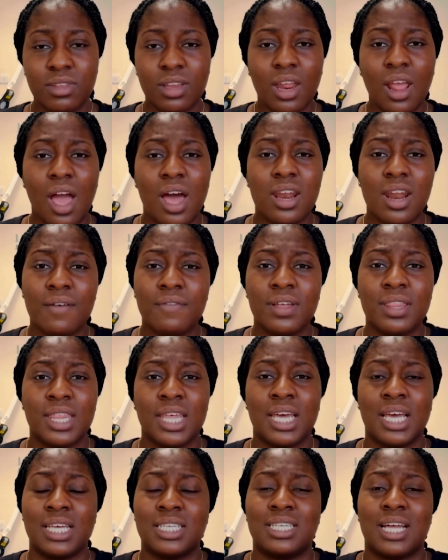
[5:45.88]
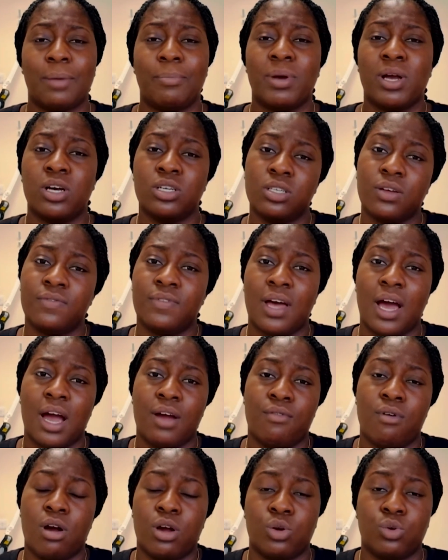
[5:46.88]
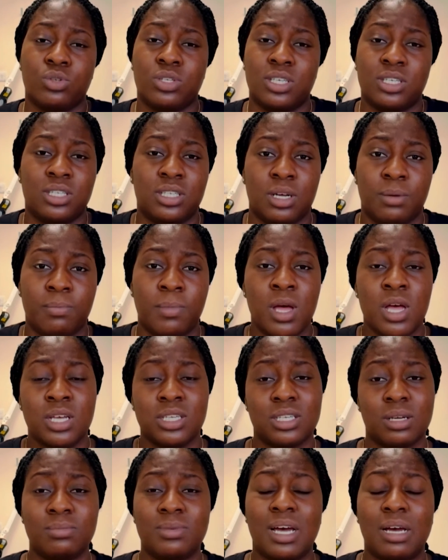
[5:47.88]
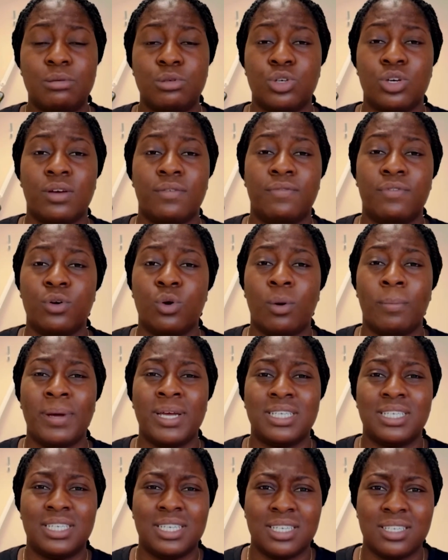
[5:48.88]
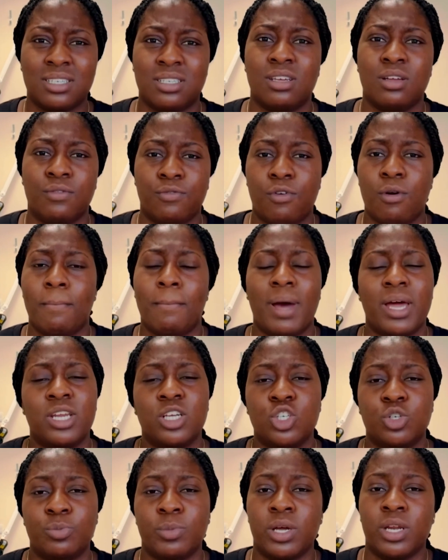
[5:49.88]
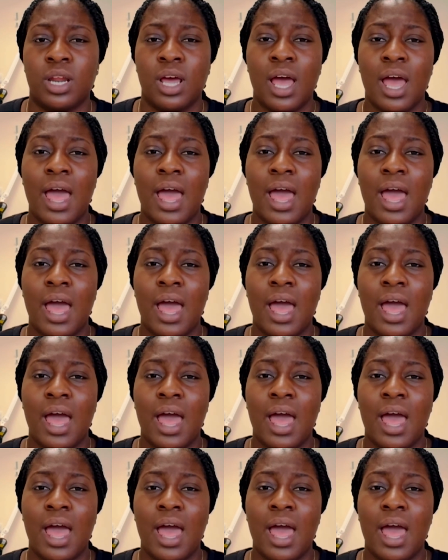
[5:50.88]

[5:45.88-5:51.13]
Another thing is that because of the hierarchical system, sometimes you can feel a bit distant from management.